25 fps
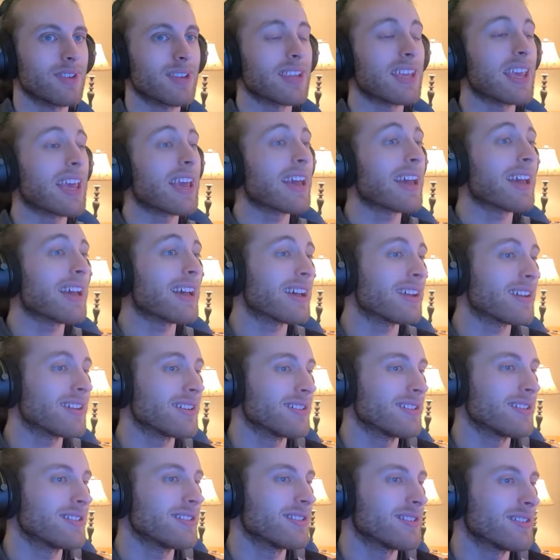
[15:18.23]
Yeah.
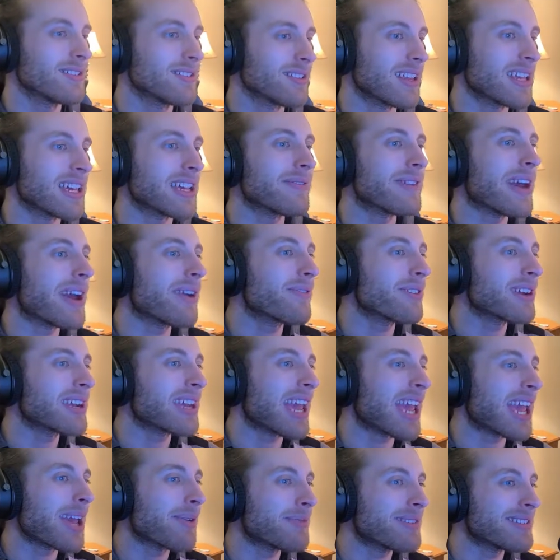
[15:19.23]
Like if every
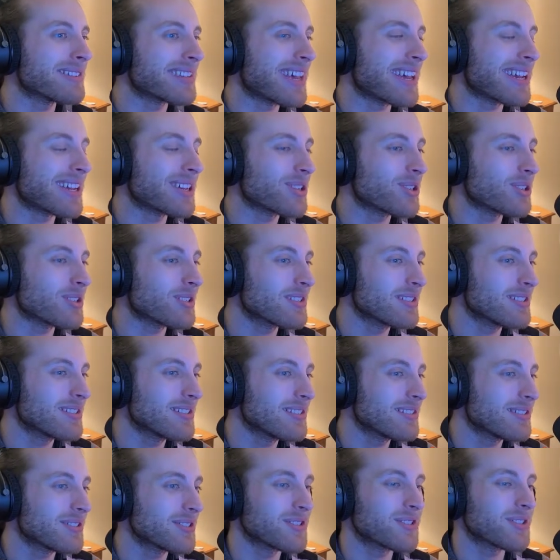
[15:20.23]
game is that good,
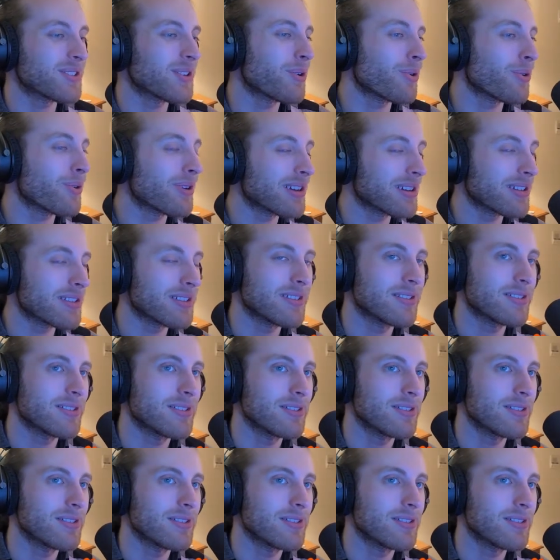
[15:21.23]
there's no way.